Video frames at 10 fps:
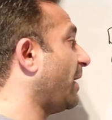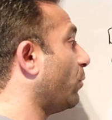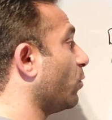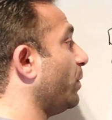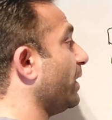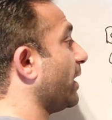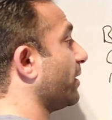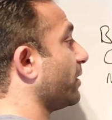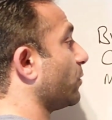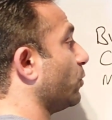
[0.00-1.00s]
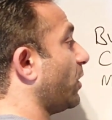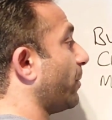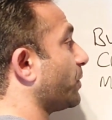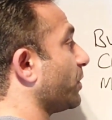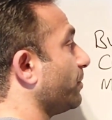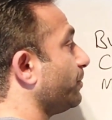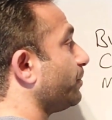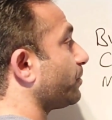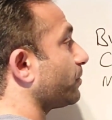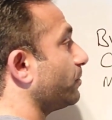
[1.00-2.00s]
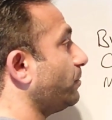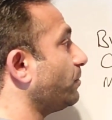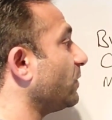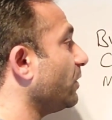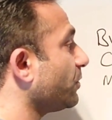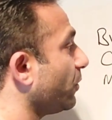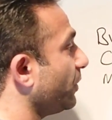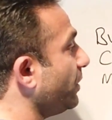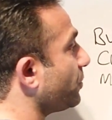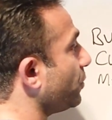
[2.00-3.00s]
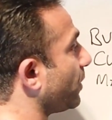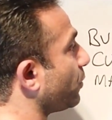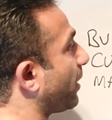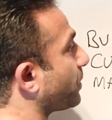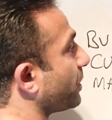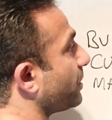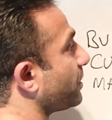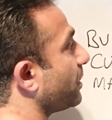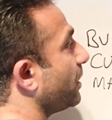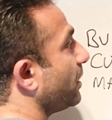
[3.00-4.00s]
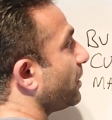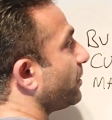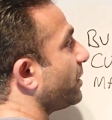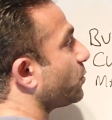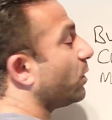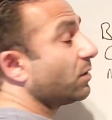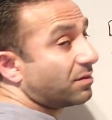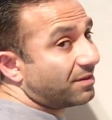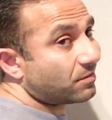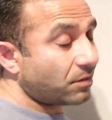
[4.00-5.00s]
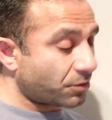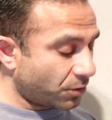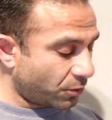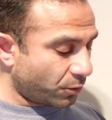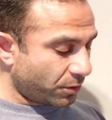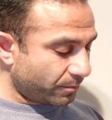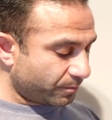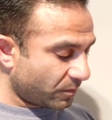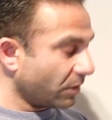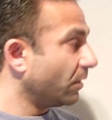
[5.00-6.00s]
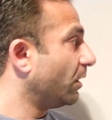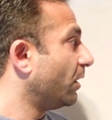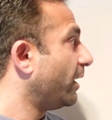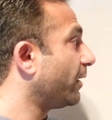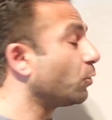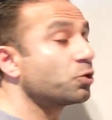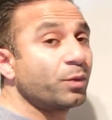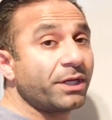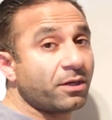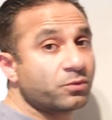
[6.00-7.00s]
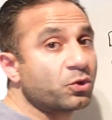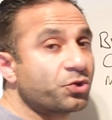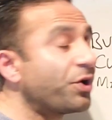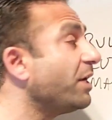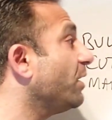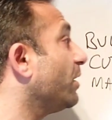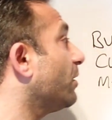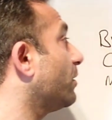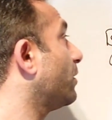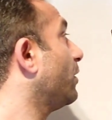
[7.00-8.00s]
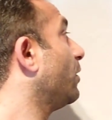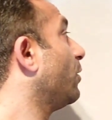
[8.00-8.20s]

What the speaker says: and that would be another good option. So these two are good options. This one is not so good. And also when it comes to training,